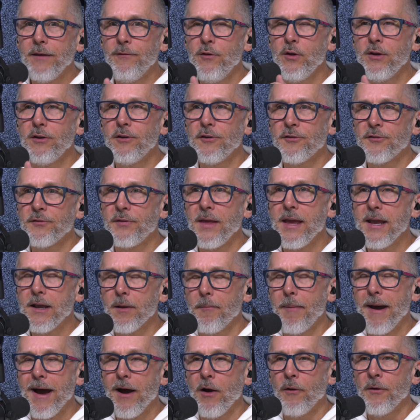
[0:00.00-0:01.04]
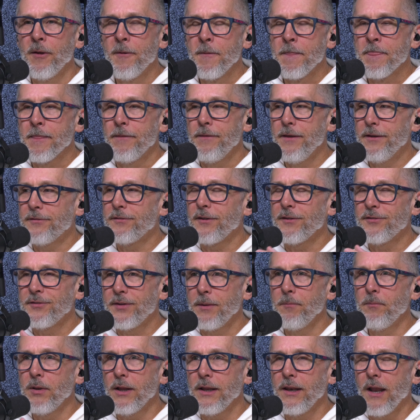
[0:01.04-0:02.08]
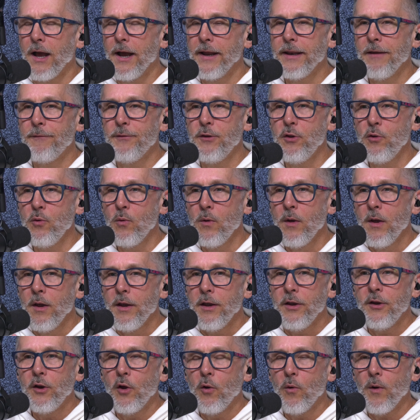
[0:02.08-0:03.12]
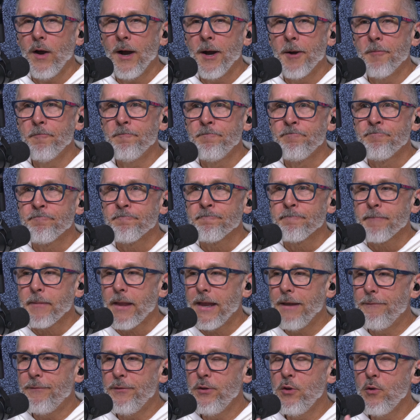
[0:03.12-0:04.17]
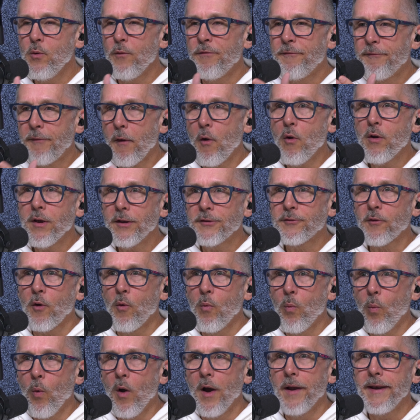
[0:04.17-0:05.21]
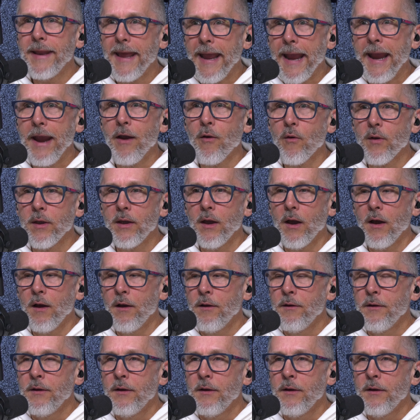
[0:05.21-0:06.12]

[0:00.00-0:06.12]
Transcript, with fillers: If you can just think about this assembly line, if you, you know, um, if you focus on one area,